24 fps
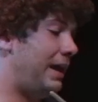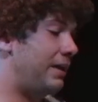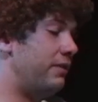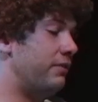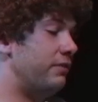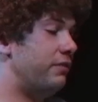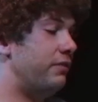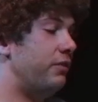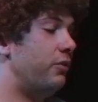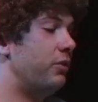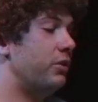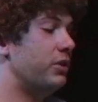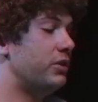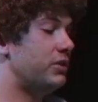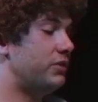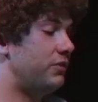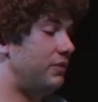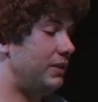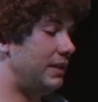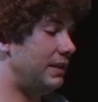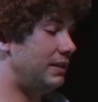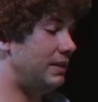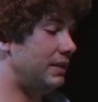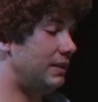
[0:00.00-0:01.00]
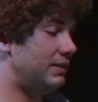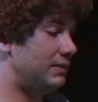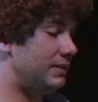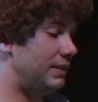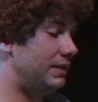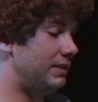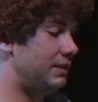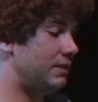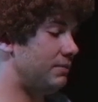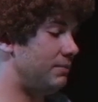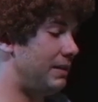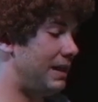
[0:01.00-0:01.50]
hadn't force-fed this
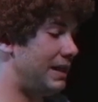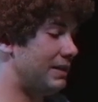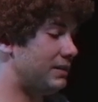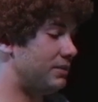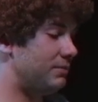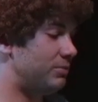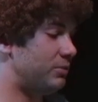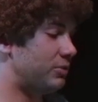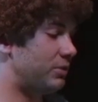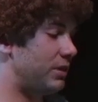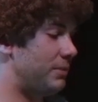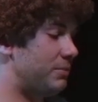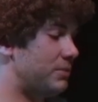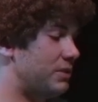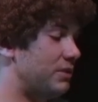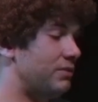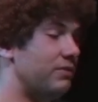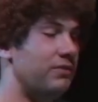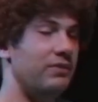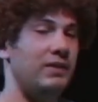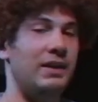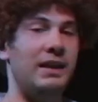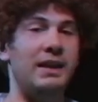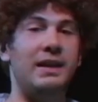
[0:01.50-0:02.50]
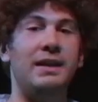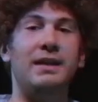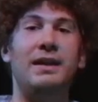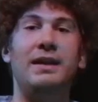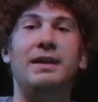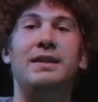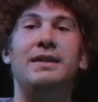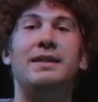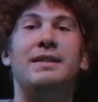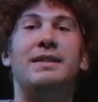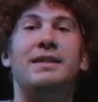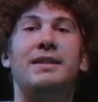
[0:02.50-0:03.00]
into my subscription feed,
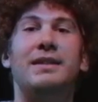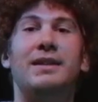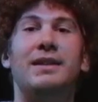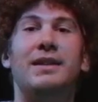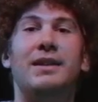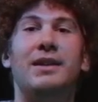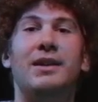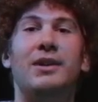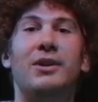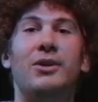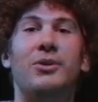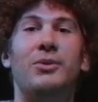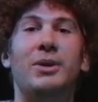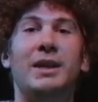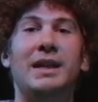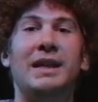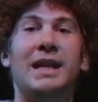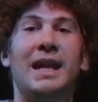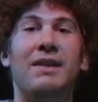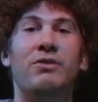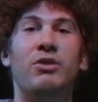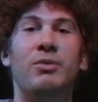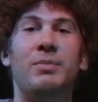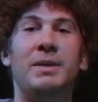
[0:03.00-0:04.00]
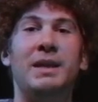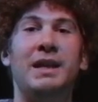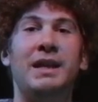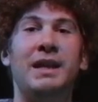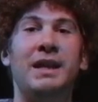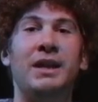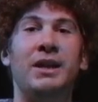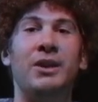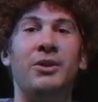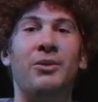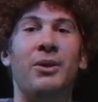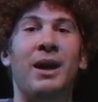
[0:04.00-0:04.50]
we'd never be
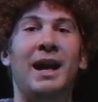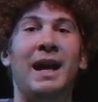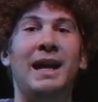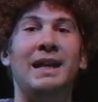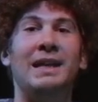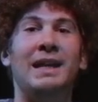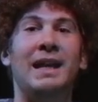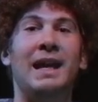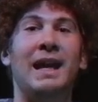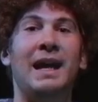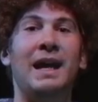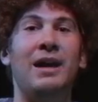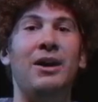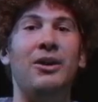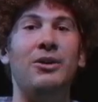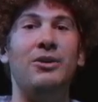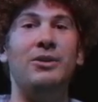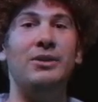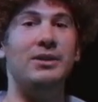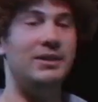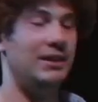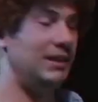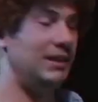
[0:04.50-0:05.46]
here right now.